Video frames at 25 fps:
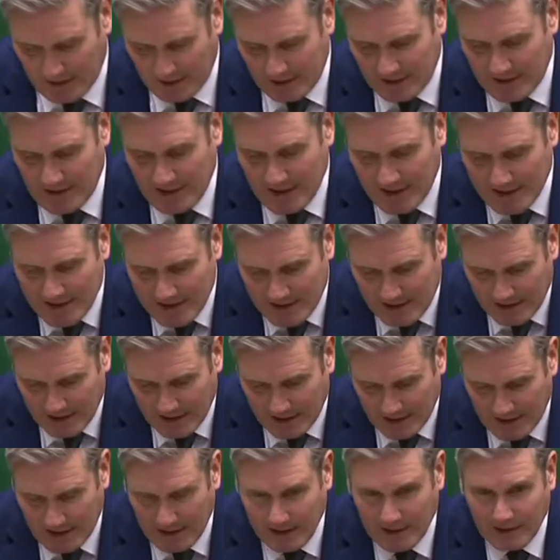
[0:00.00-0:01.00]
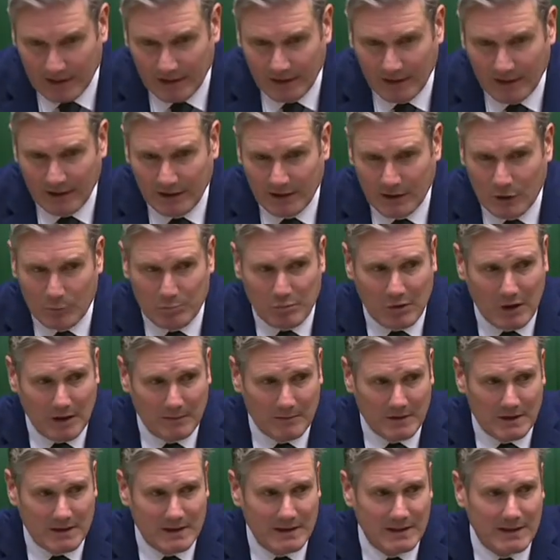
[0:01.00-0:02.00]
box and steer Keir Starmer
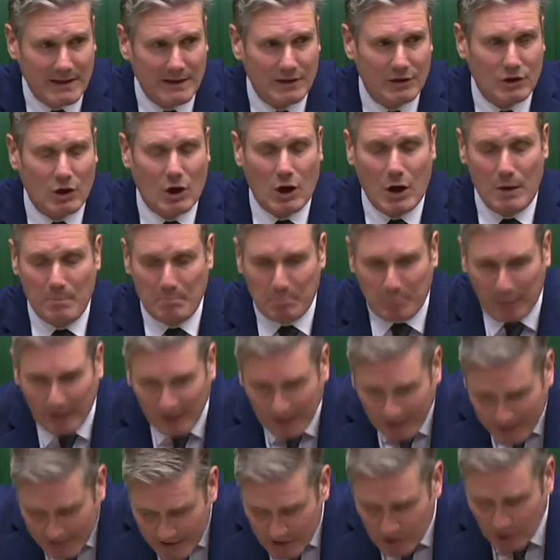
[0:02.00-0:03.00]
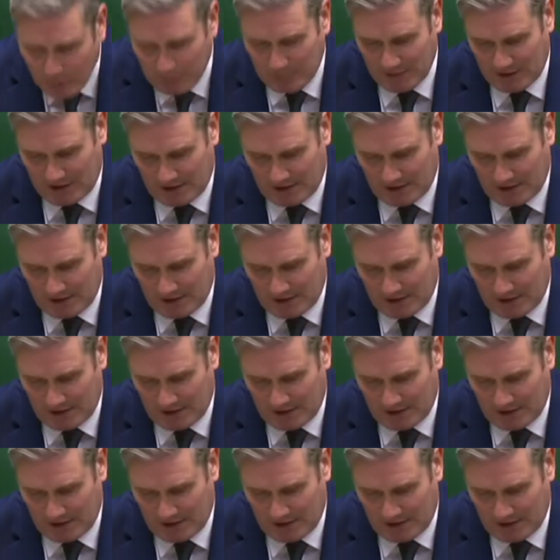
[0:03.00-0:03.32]
is undoubtedly doing that. I